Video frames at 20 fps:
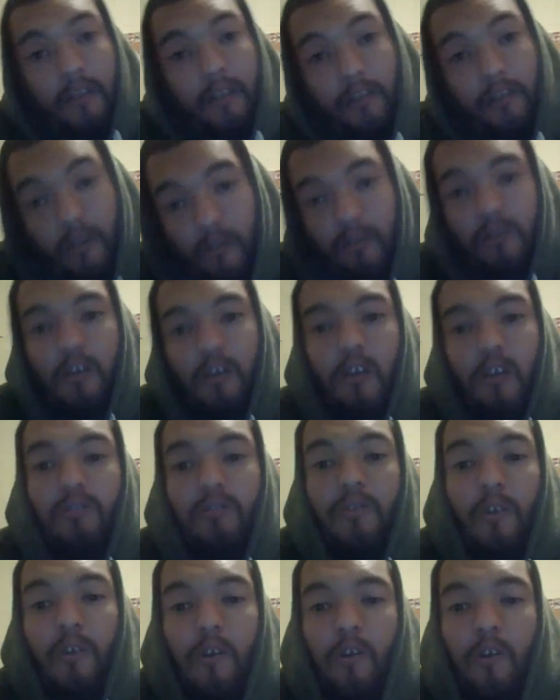Ghost calls
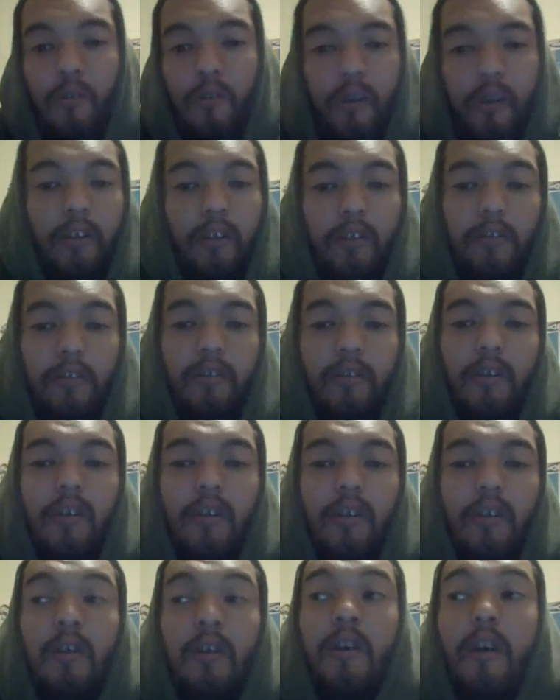ROH,
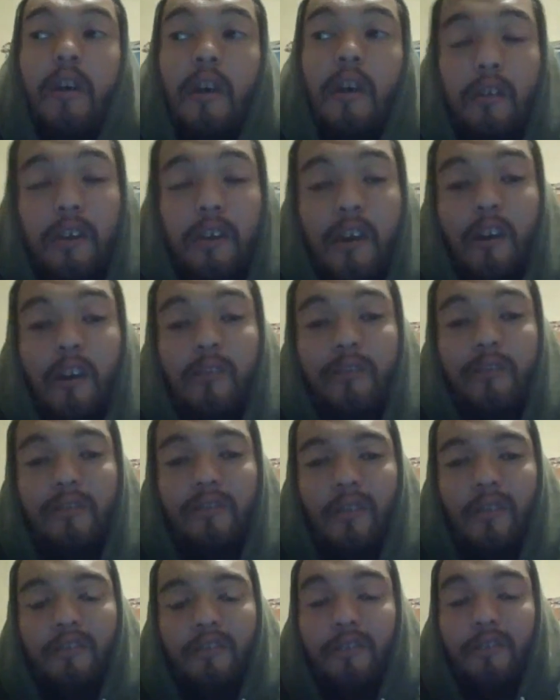and now it's
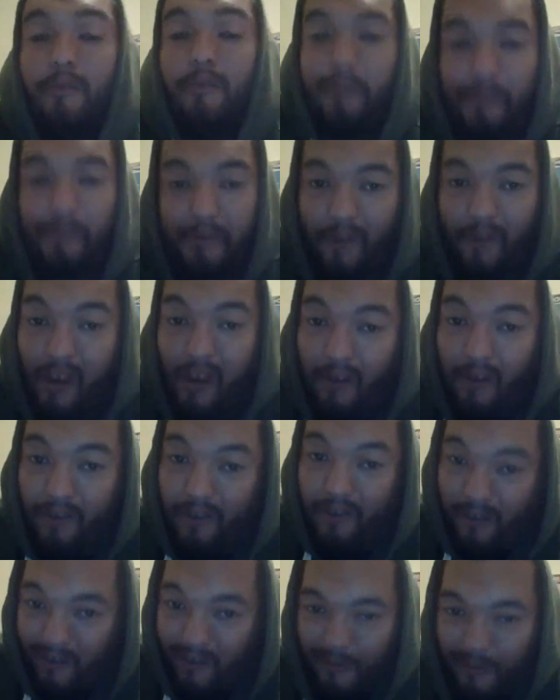called the Cruise of Honor
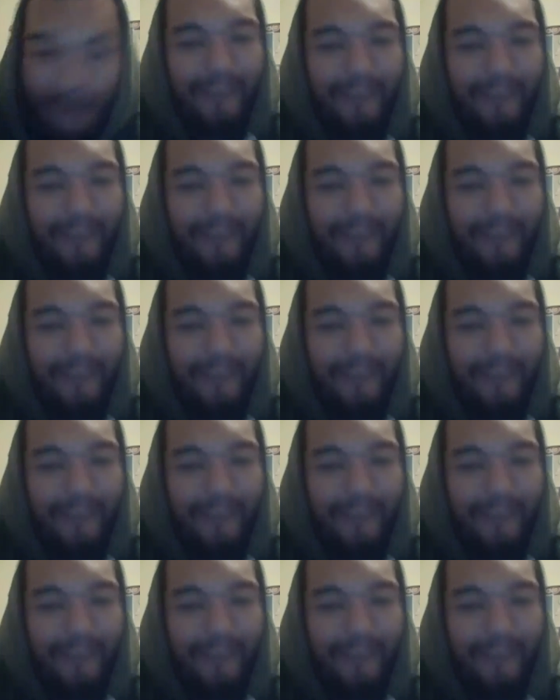Tournament.